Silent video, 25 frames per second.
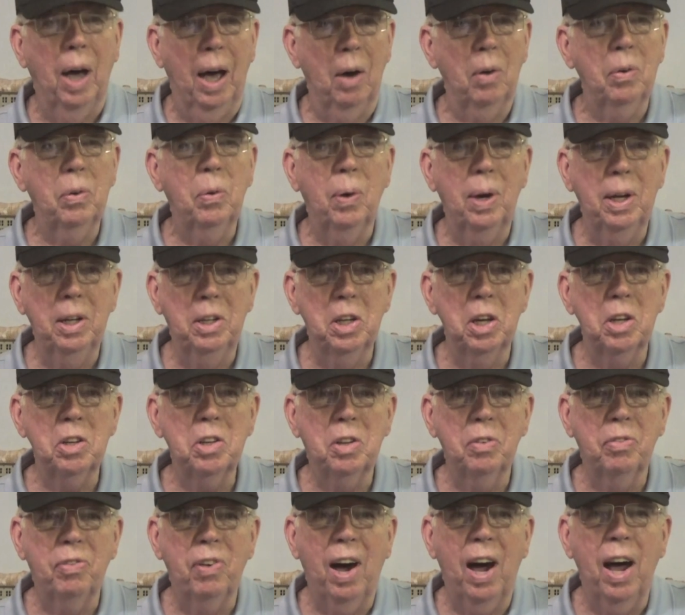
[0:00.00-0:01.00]
how do I
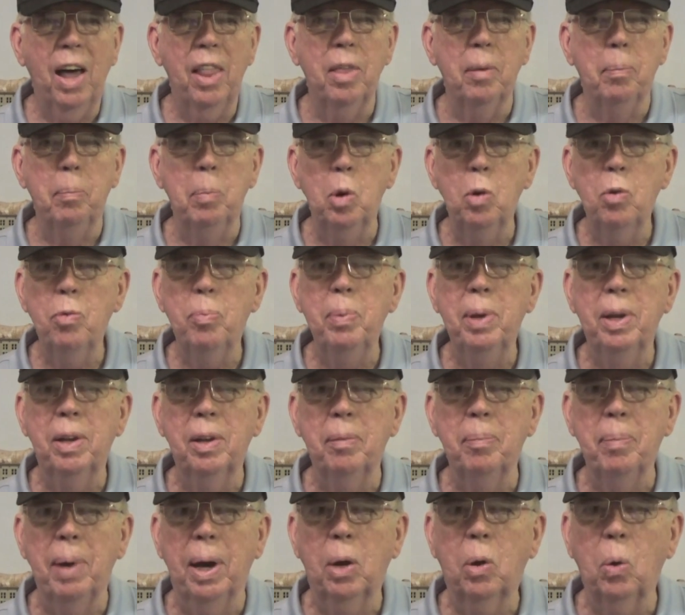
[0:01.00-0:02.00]
justify the movement
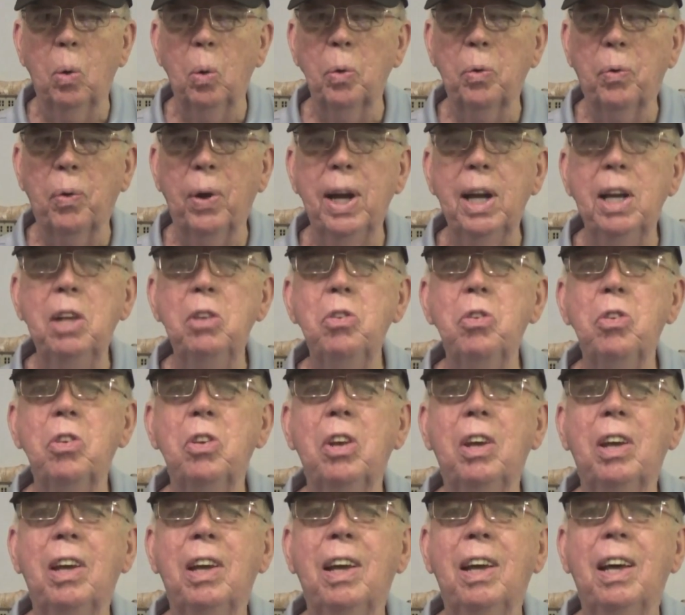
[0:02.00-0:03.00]
of my coal
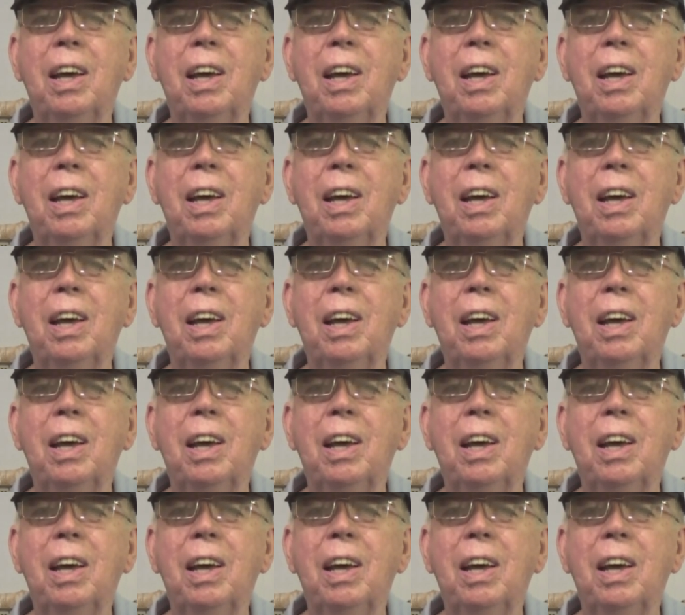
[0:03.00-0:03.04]
trains?